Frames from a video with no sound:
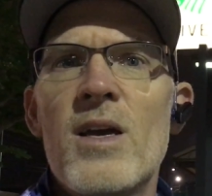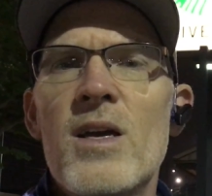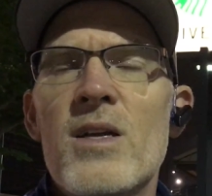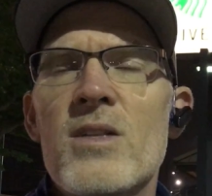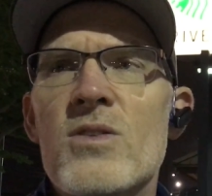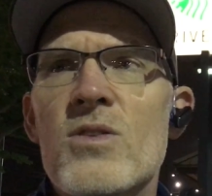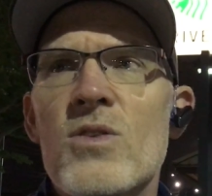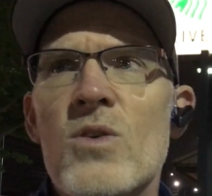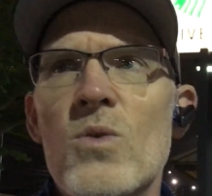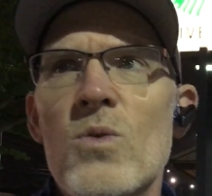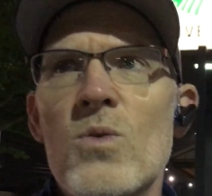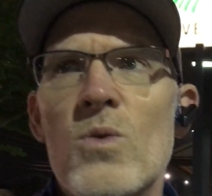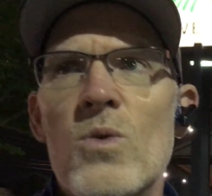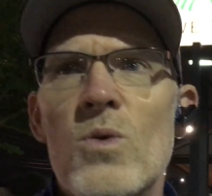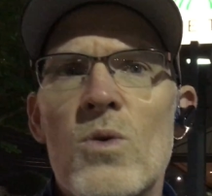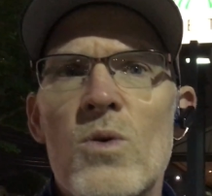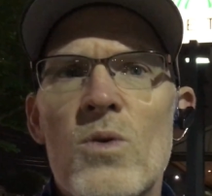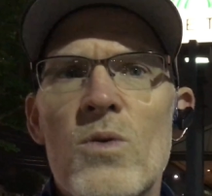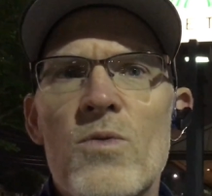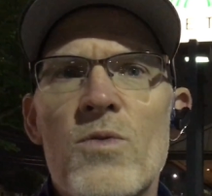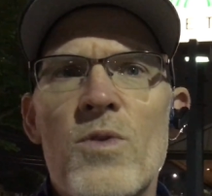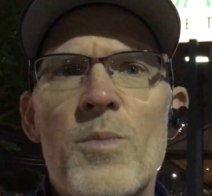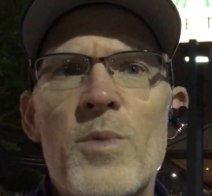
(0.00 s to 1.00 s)
in
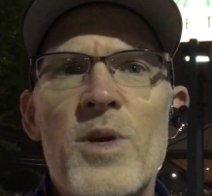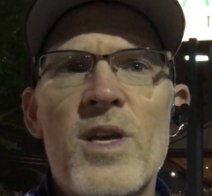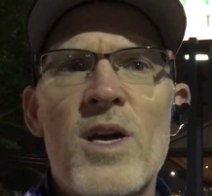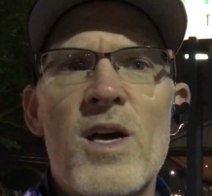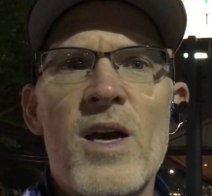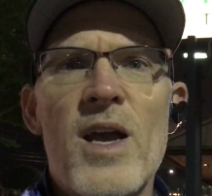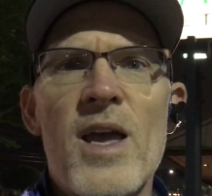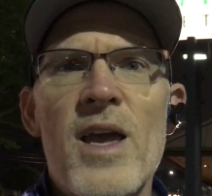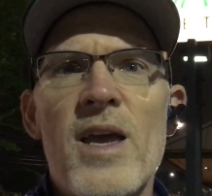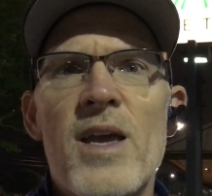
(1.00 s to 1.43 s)
school from a young